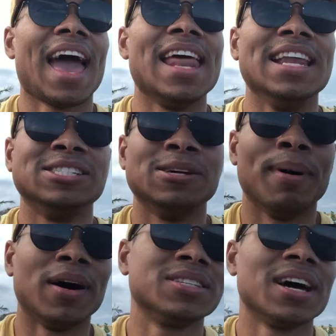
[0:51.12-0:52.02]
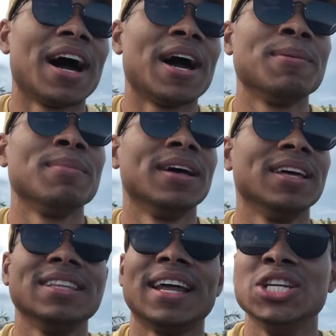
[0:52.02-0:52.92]
and it's about time
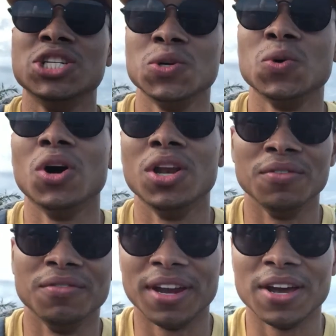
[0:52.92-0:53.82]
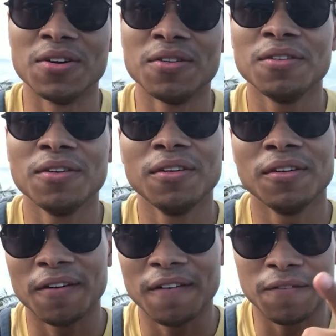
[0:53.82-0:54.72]
that I do a new video
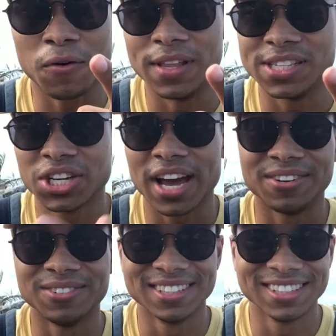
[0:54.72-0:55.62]
for this channel.